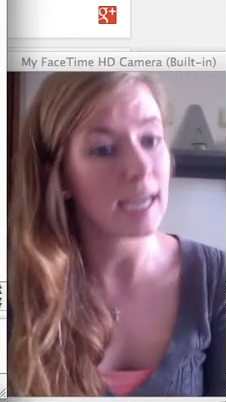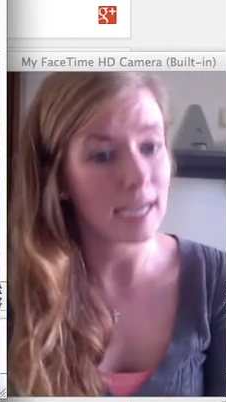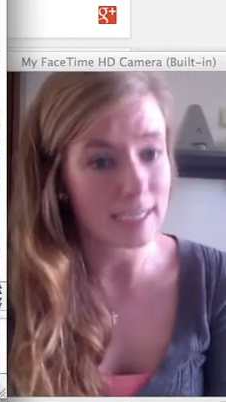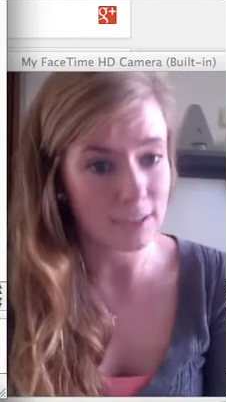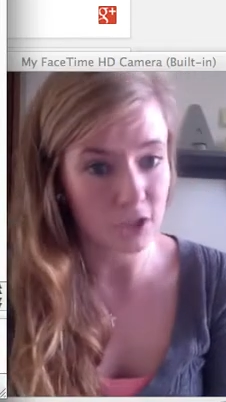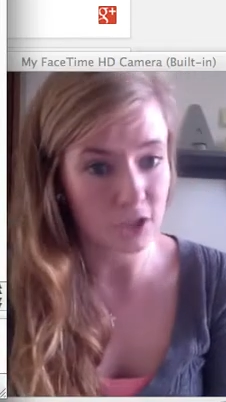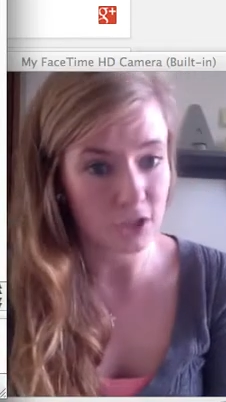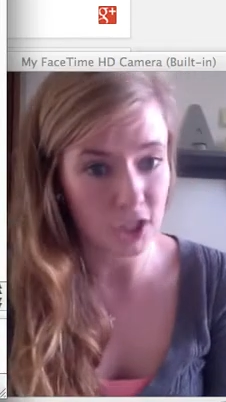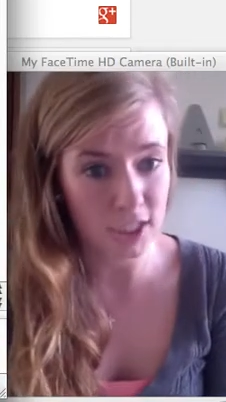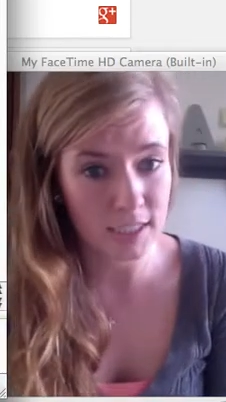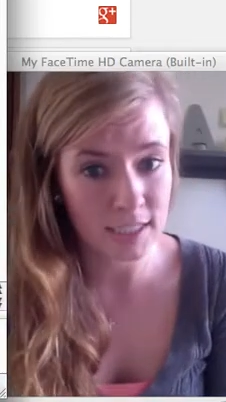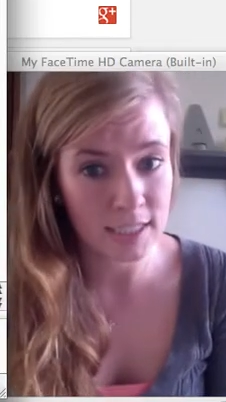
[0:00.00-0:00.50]

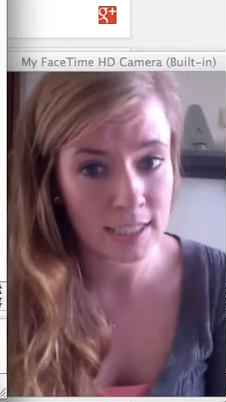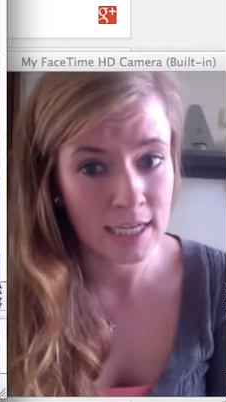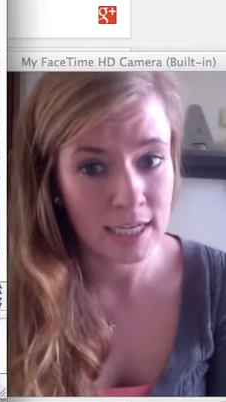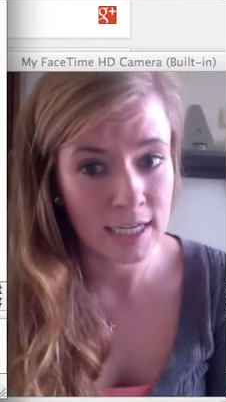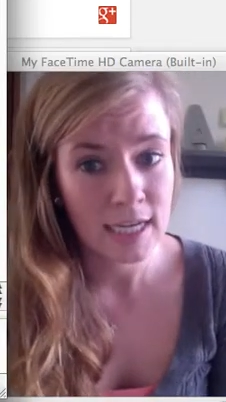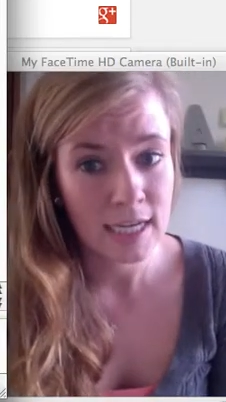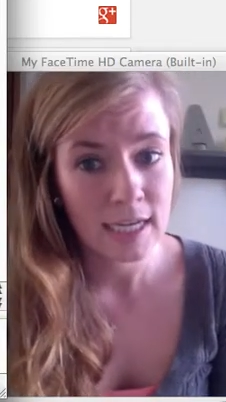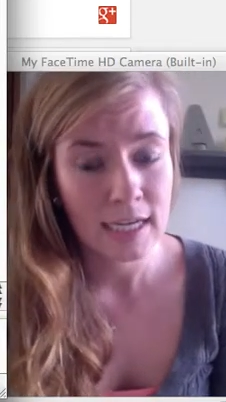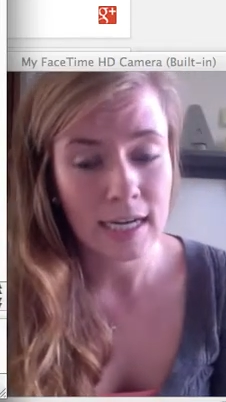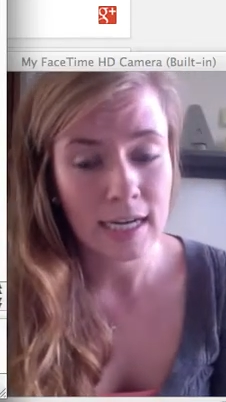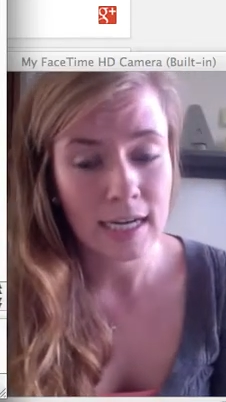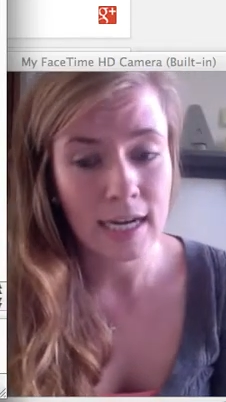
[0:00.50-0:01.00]
agent.
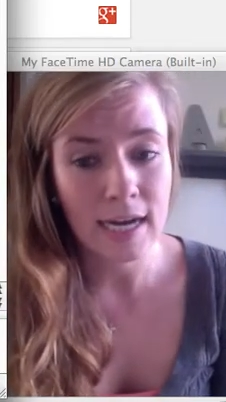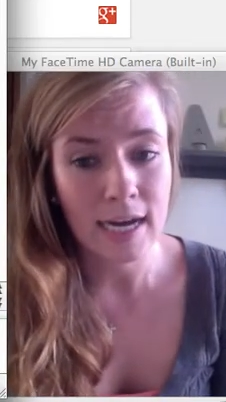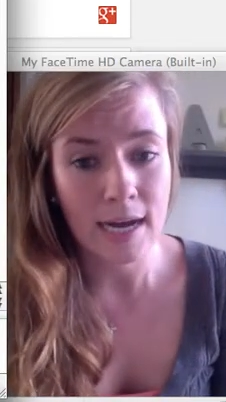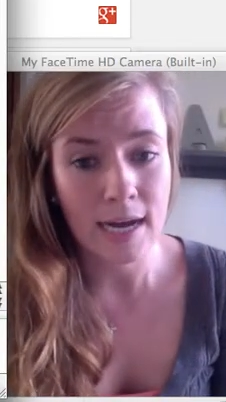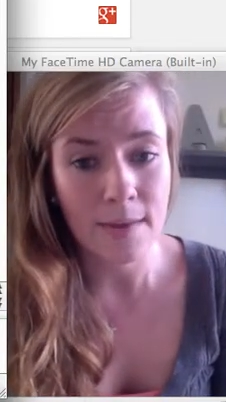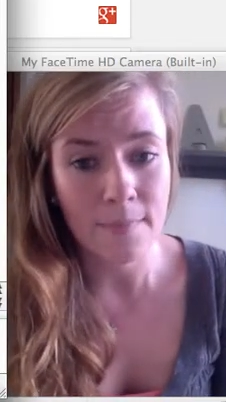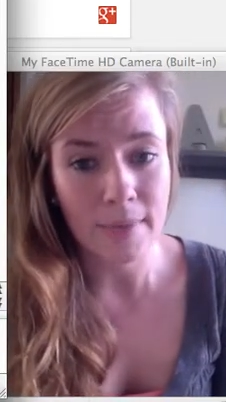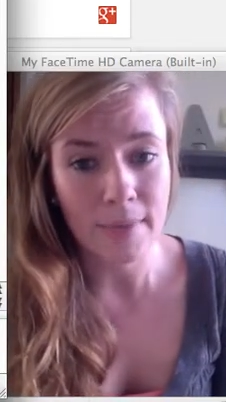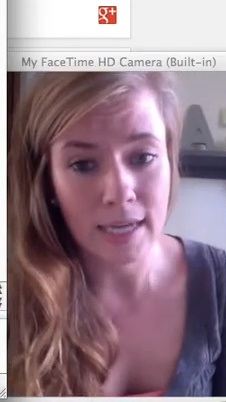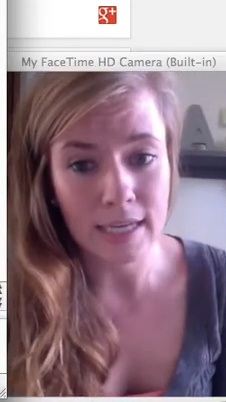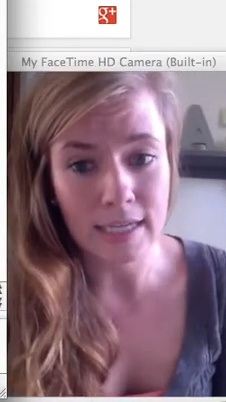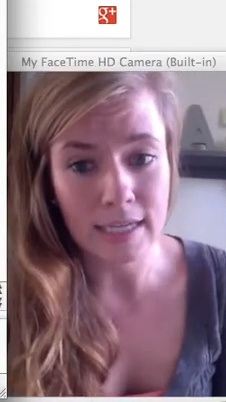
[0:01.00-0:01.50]

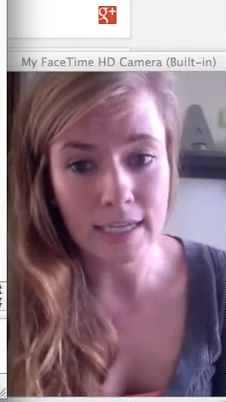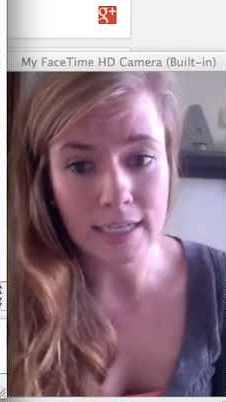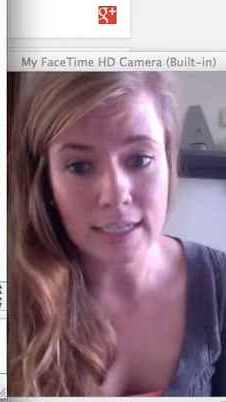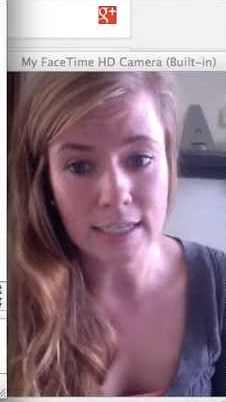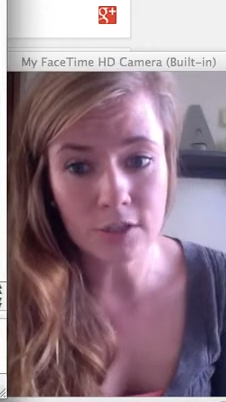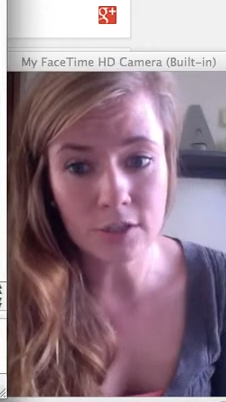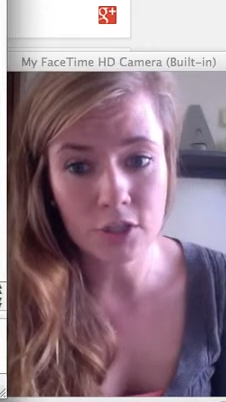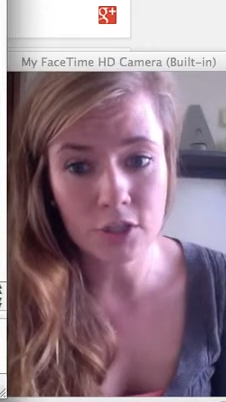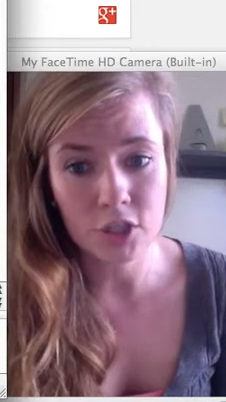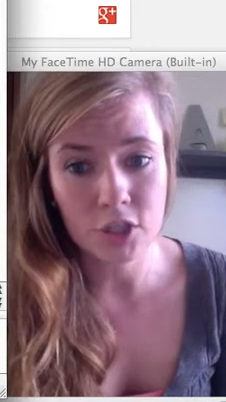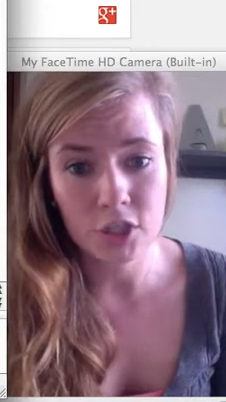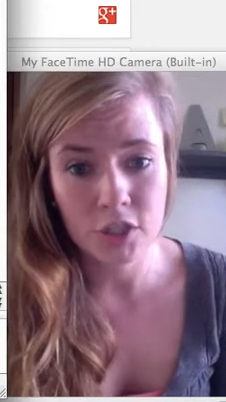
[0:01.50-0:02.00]
And
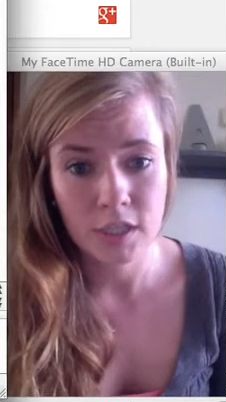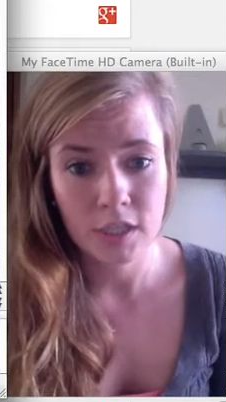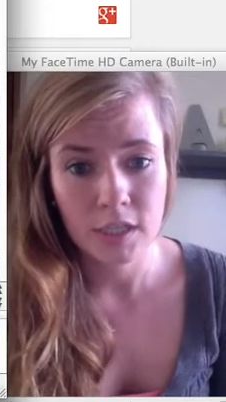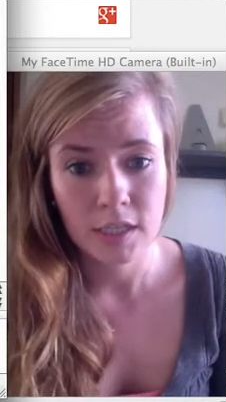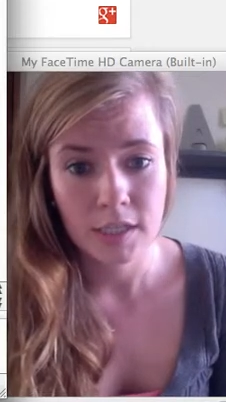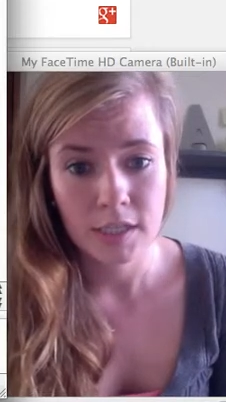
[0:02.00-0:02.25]
each